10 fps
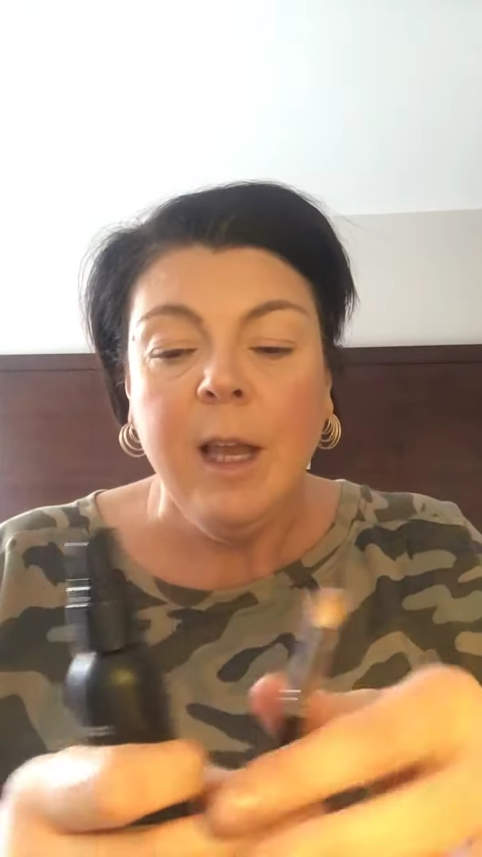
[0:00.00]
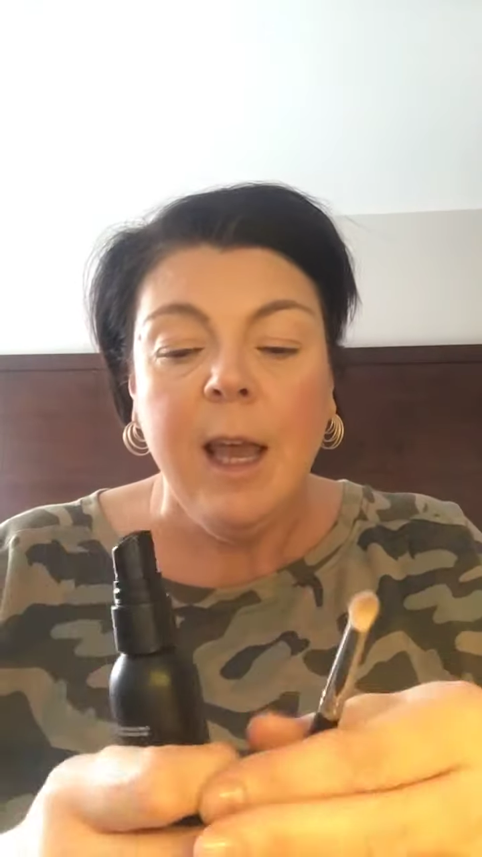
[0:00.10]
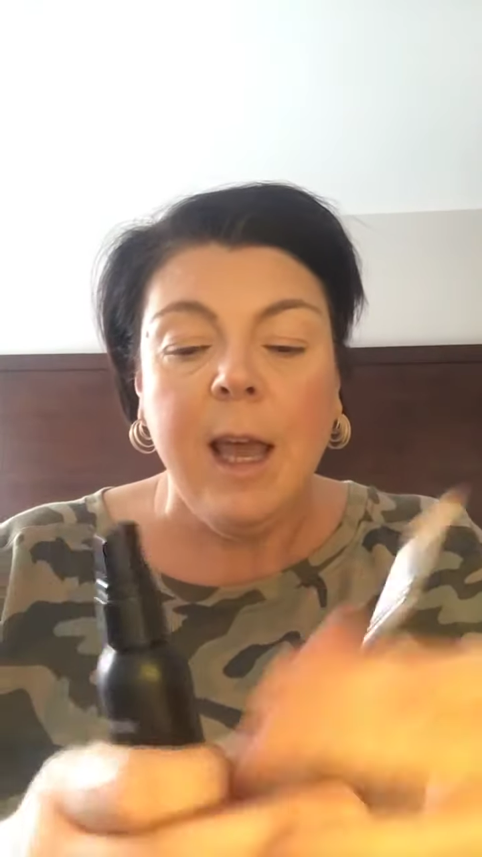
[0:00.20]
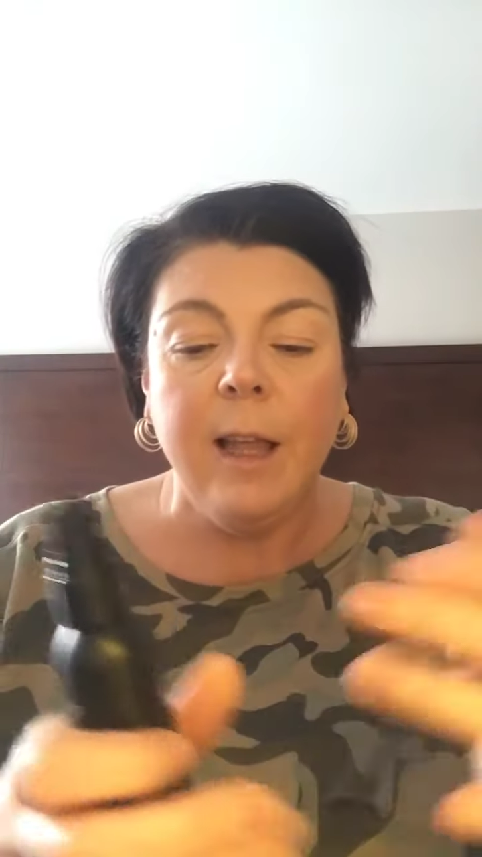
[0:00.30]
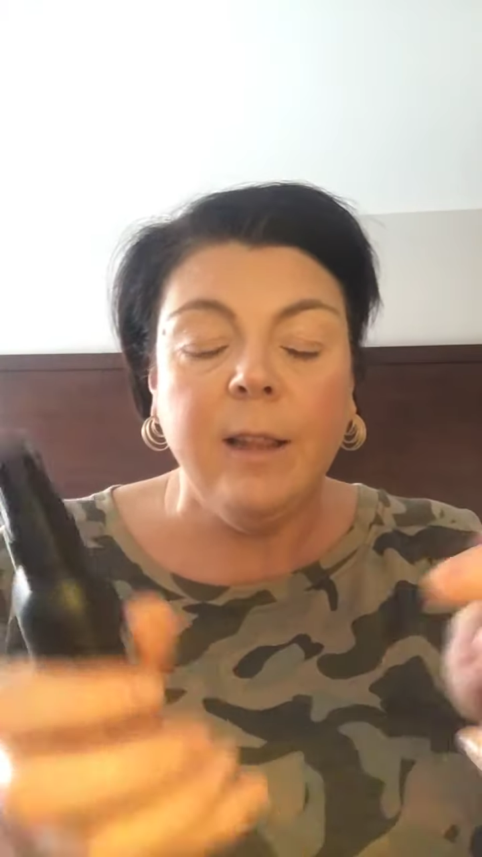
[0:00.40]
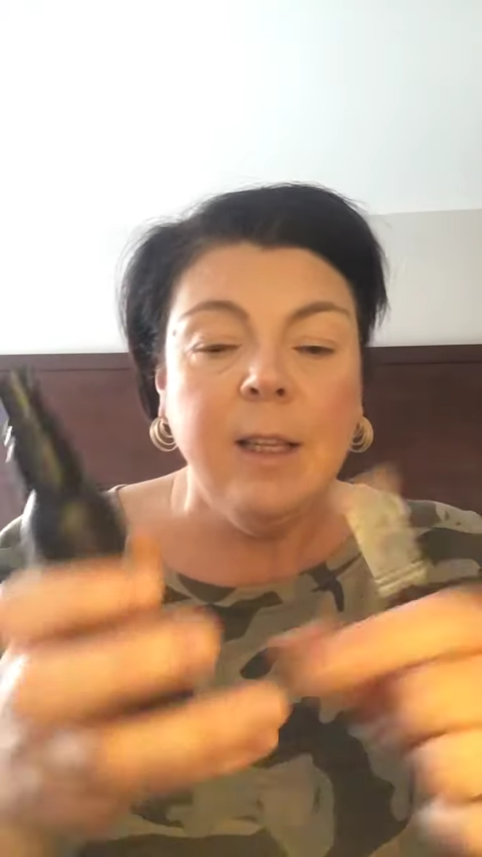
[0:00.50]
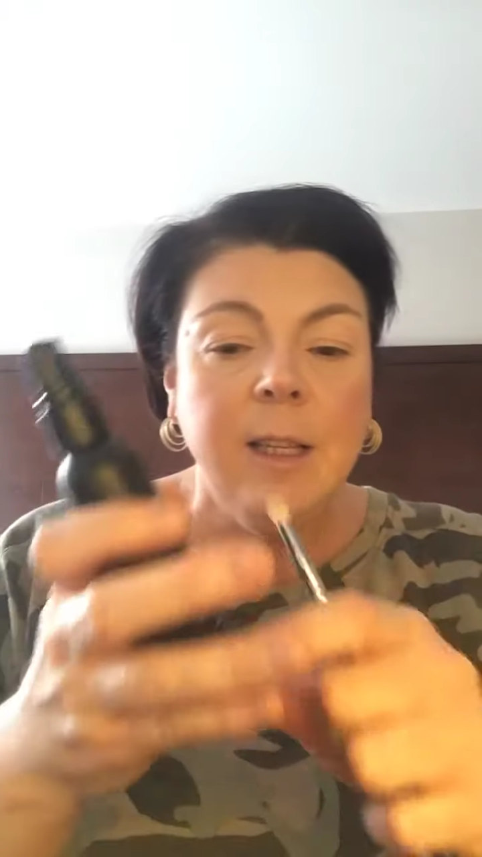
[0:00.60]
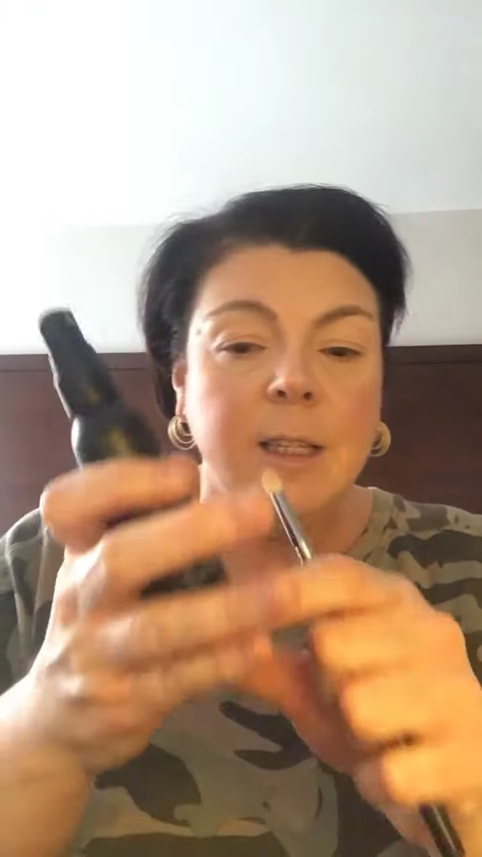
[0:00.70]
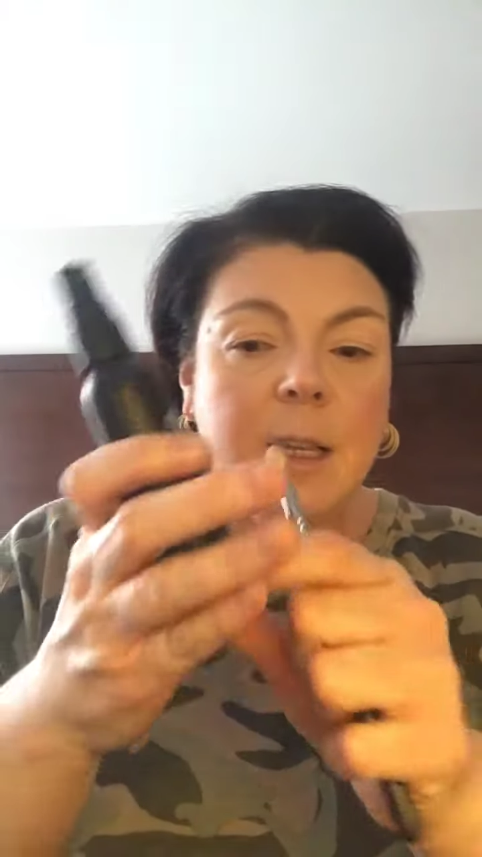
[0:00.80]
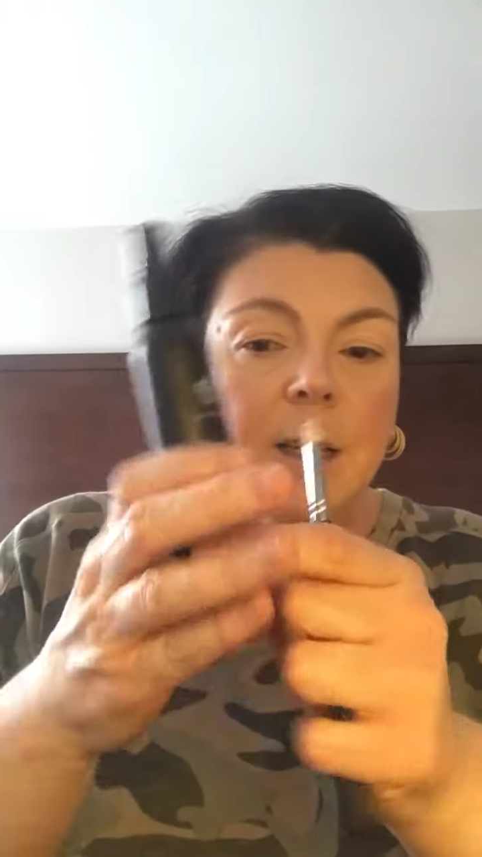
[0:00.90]
And
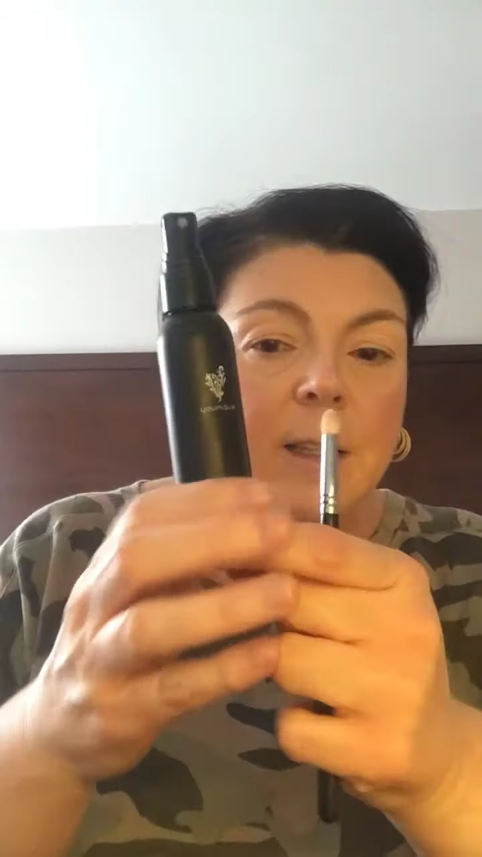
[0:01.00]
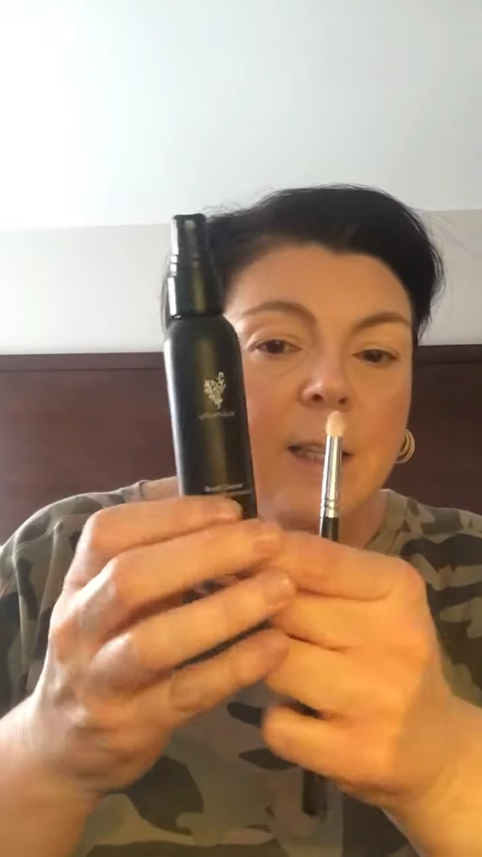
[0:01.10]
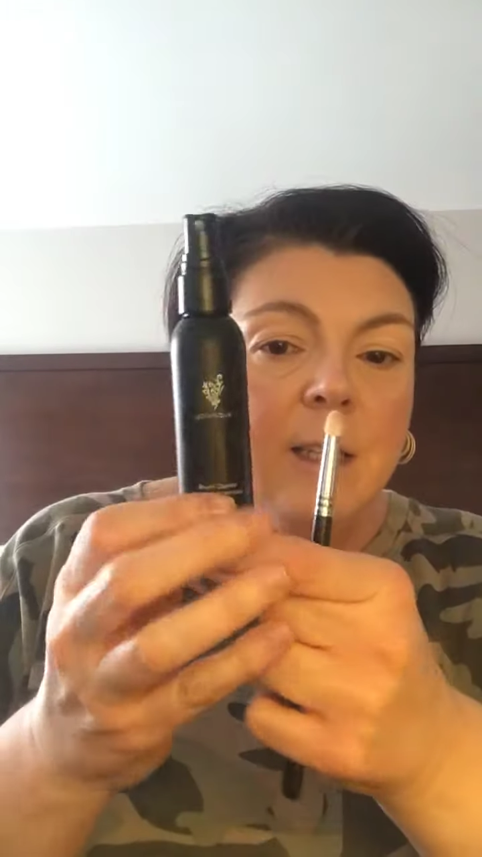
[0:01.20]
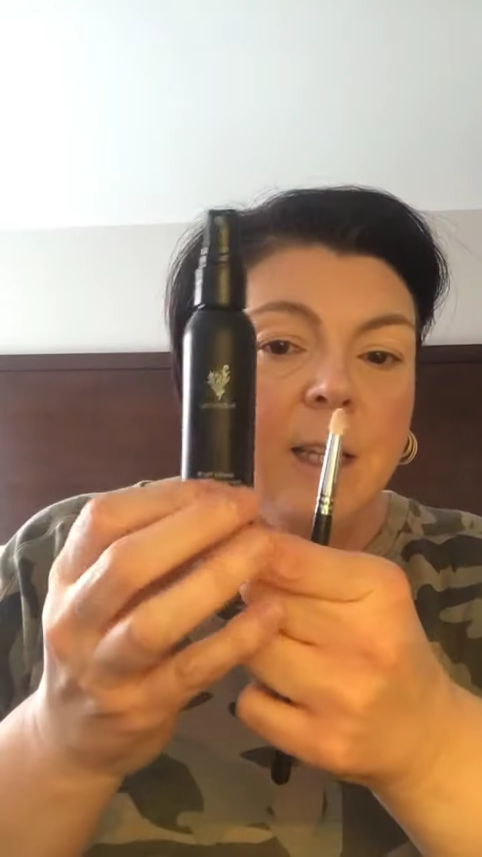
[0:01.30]
this